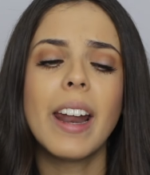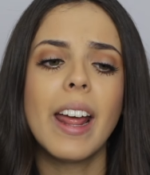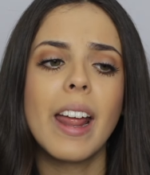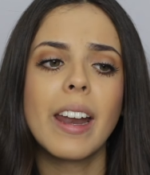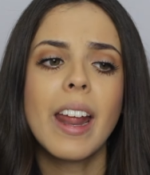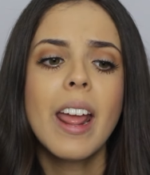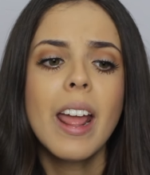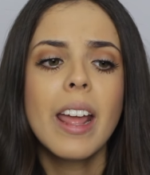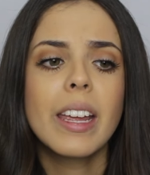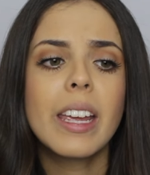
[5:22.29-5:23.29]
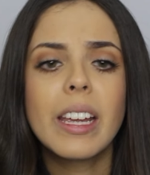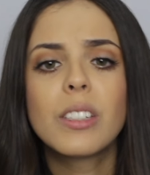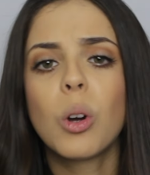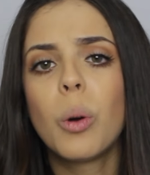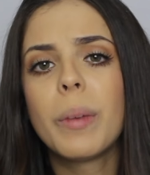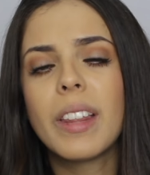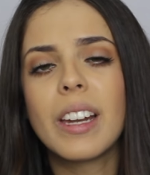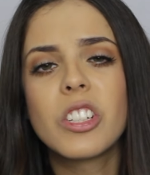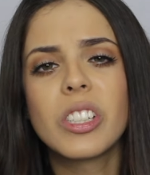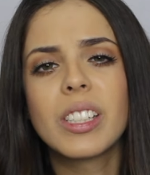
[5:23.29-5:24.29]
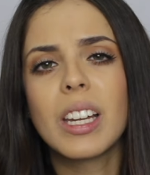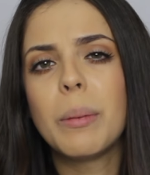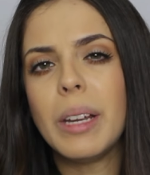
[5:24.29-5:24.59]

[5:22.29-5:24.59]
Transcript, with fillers: and he told me that it's just gonna